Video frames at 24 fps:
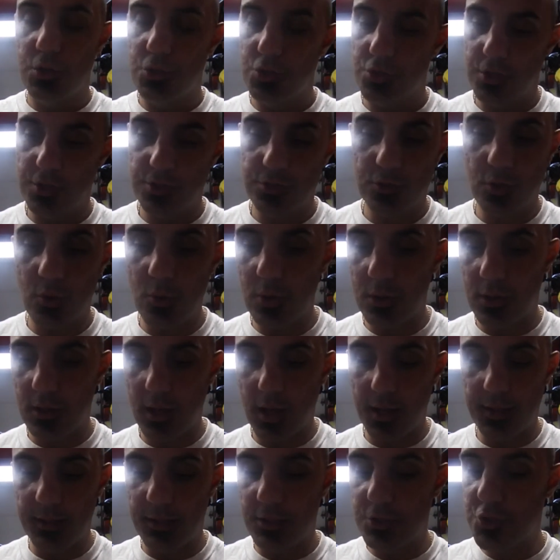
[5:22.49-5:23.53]
just don't
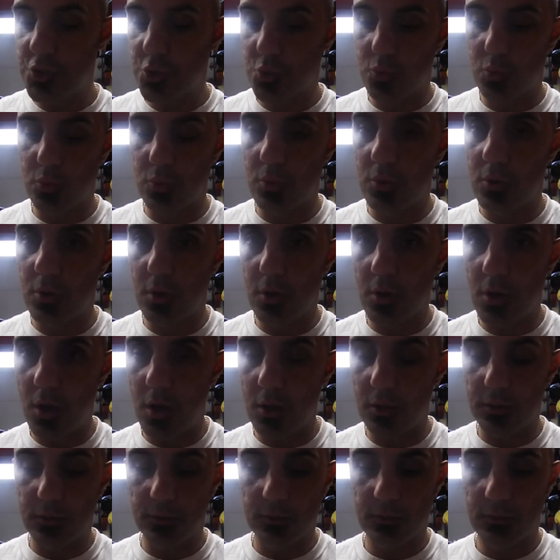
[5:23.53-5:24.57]
cut it and screw it
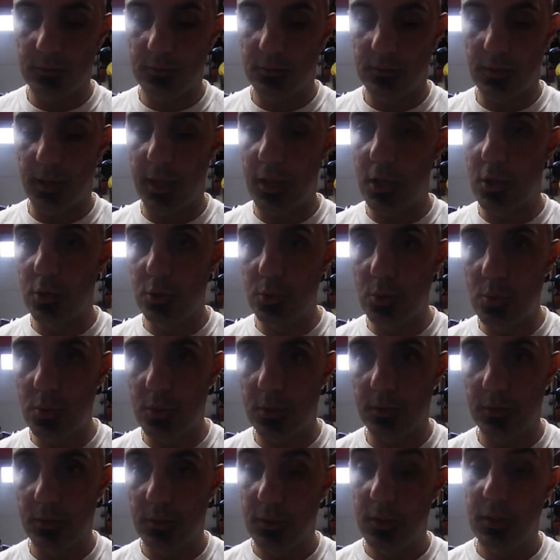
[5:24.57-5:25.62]
on and glue
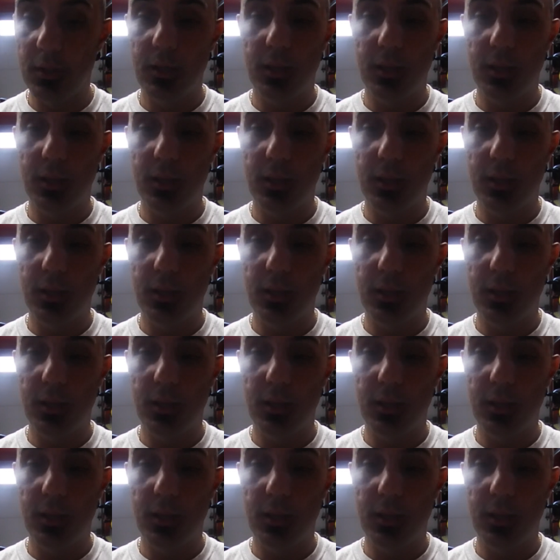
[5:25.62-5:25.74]
it.